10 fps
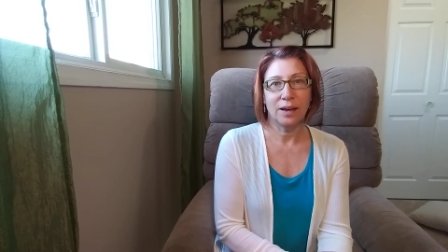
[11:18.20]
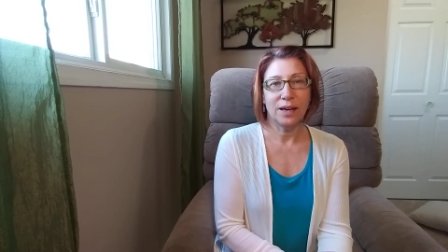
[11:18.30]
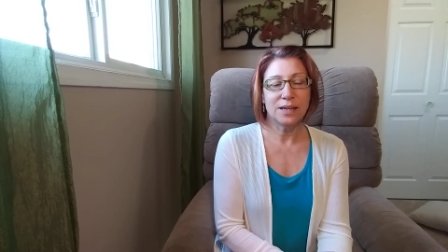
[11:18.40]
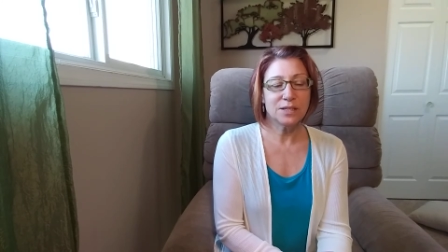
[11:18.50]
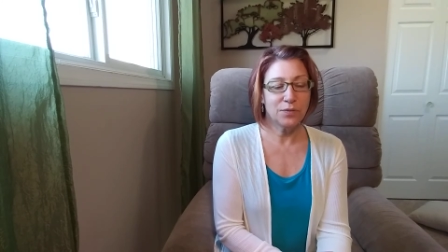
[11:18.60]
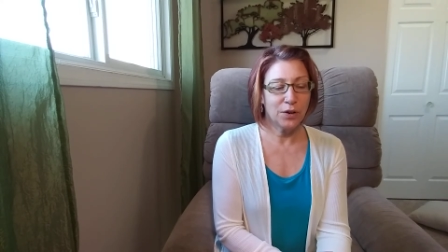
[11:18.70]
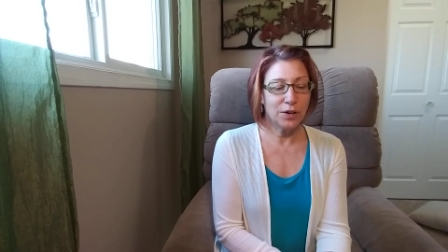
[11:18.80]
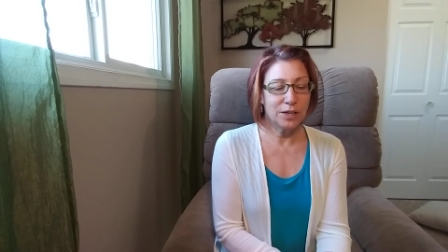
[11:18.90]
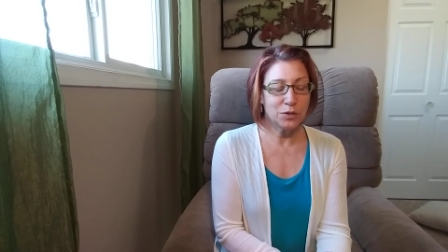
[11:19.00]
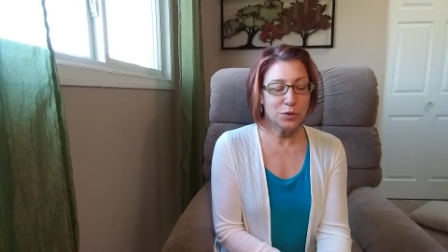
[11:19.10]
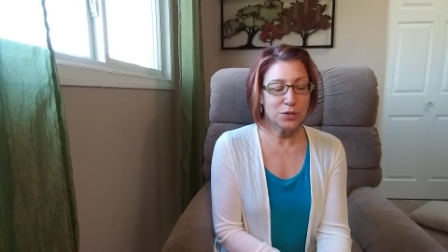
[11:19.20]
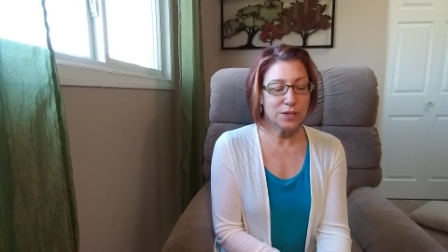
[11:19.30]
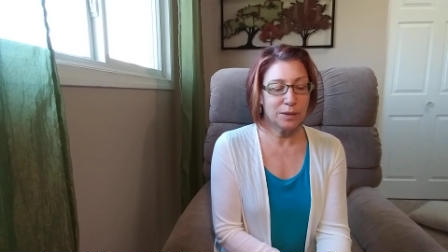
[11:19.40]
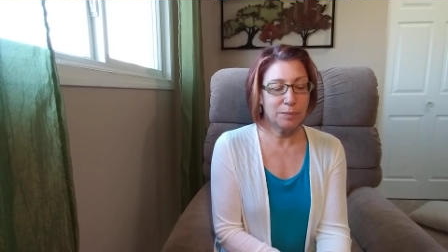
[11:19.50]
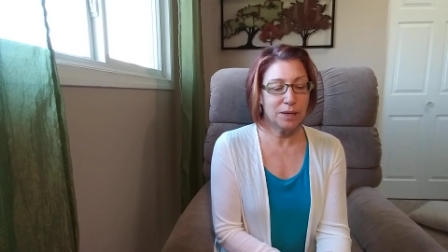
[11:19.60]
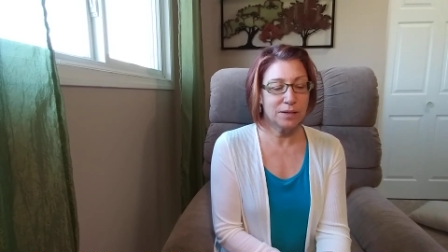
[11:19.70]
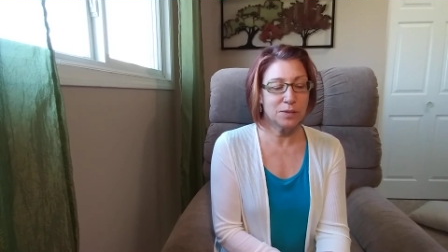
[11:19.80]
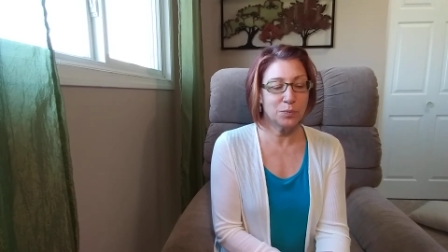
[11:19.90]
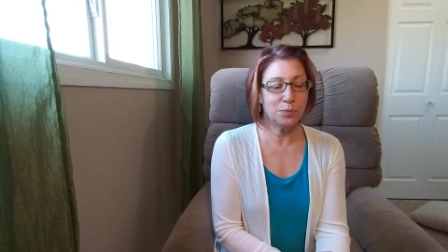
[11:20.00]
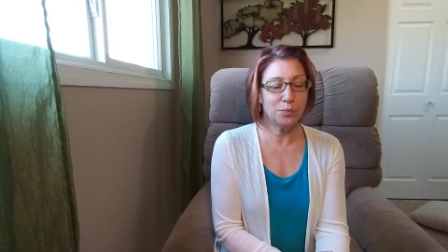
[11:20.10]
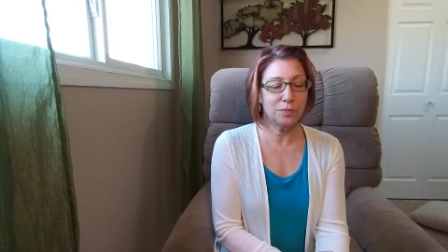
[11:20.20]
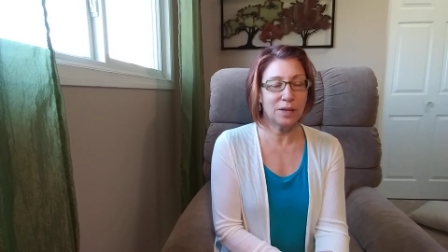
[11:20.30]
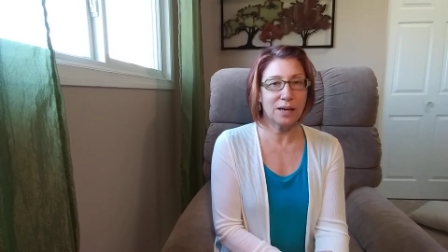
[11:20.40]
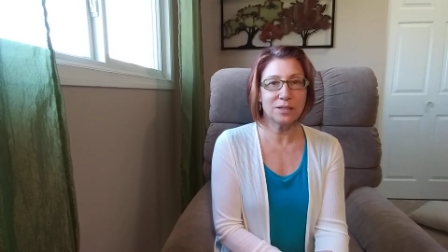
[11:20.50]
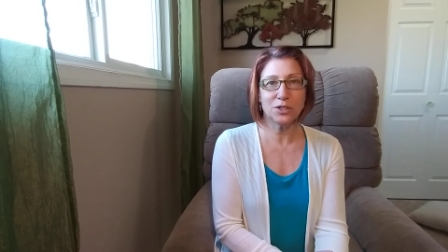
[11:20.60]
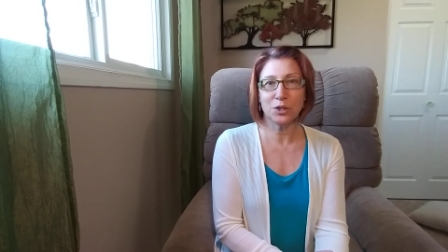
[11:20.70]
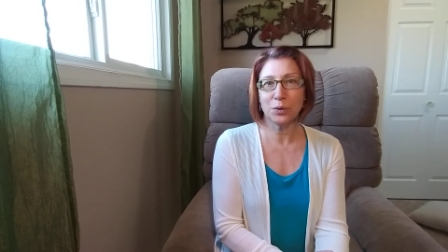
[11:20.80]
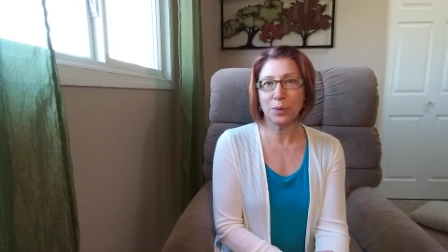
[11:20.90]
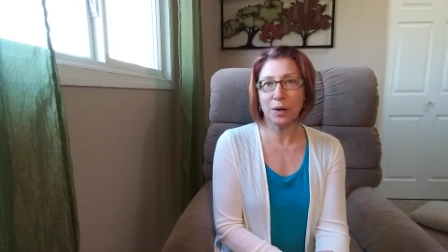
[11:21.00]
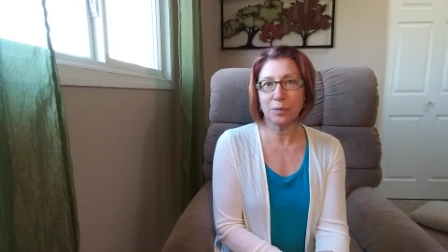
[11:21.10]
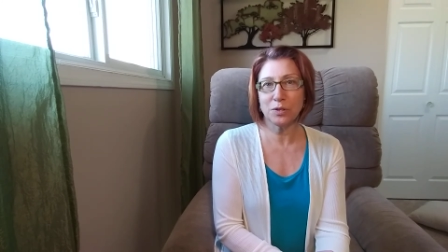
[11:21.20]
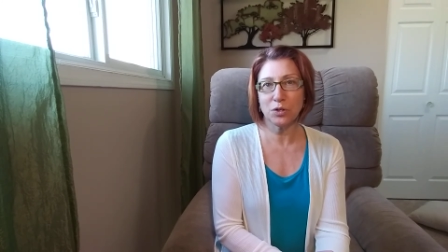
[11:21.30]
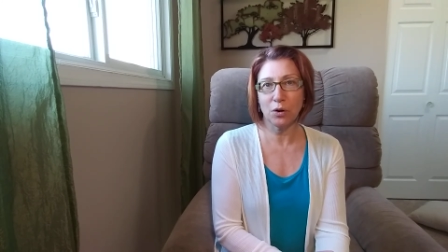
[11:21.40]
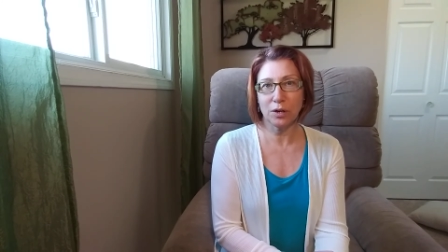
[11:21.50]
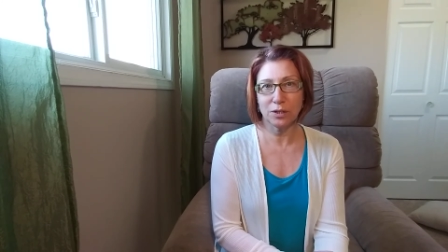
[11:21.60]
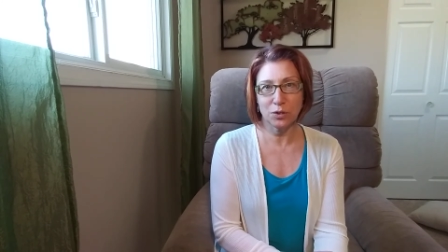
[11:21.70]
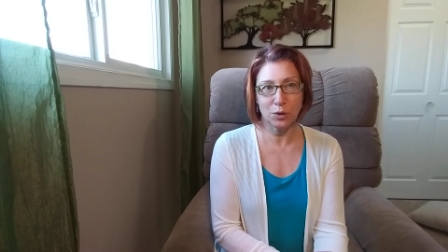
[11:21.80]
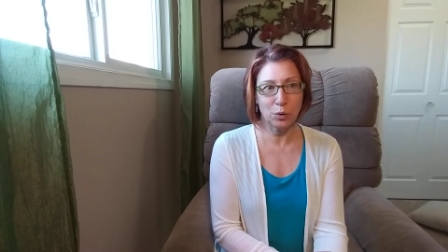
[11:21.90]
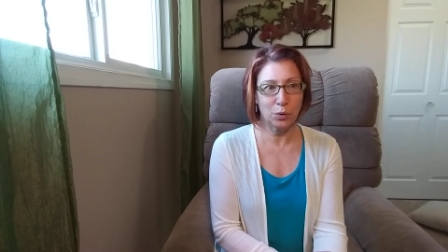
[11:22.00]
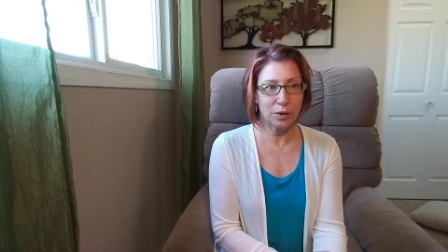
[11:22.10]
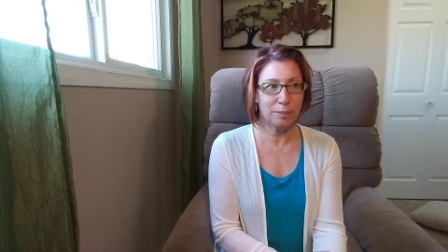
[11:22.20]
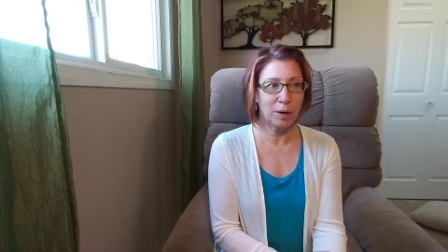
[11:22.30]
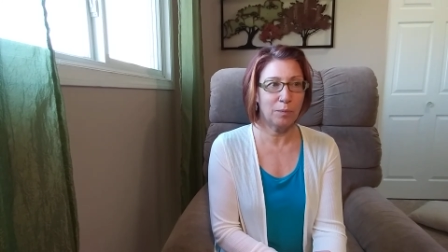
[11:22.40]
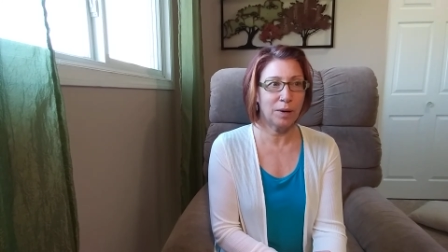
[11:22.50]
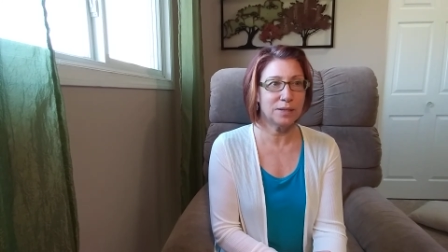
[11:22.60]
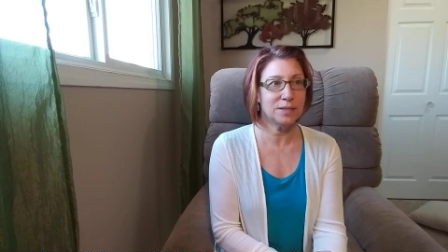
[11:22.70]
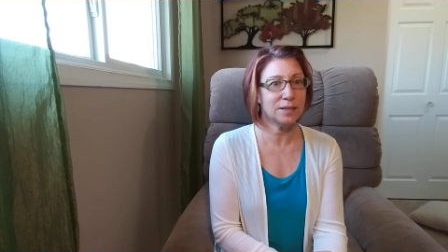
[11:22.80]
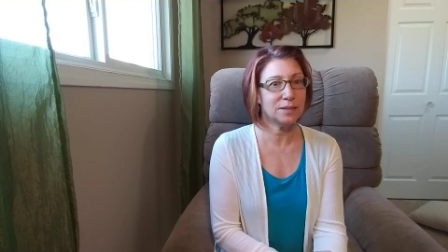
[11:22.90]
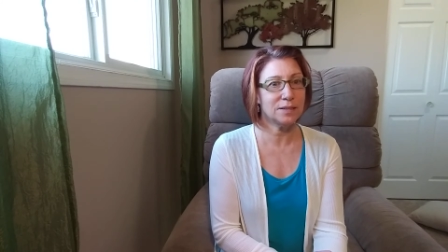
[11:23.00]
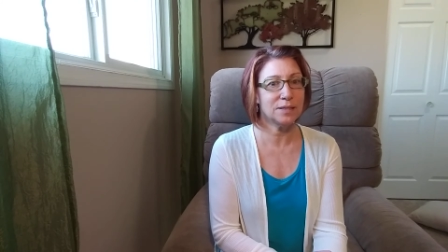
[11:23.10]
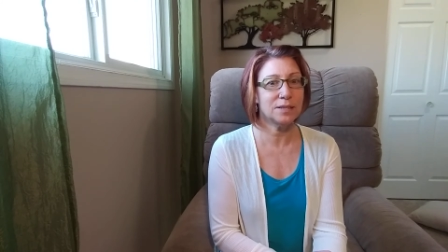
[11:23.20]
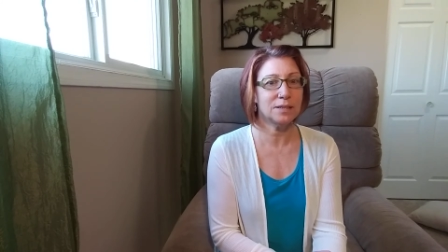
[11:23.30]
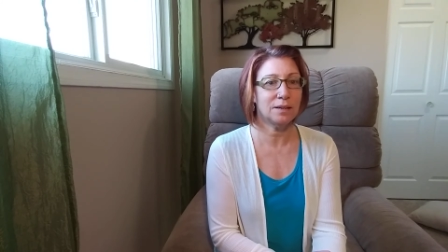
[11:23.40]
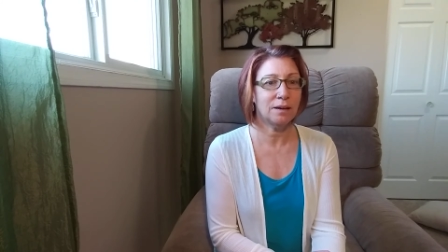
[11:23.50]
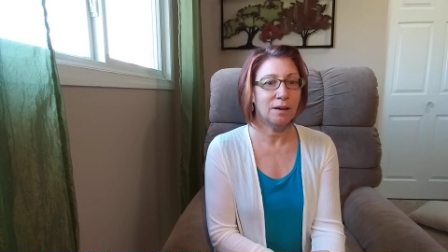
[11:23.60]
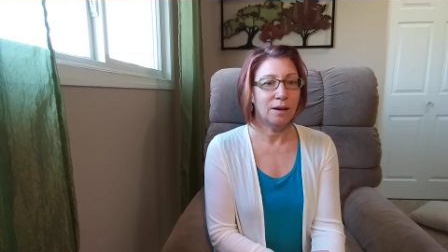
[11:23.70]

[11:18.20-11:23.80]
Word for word: It's very interesting because last year when I was talking to the Lord about my sicknesses and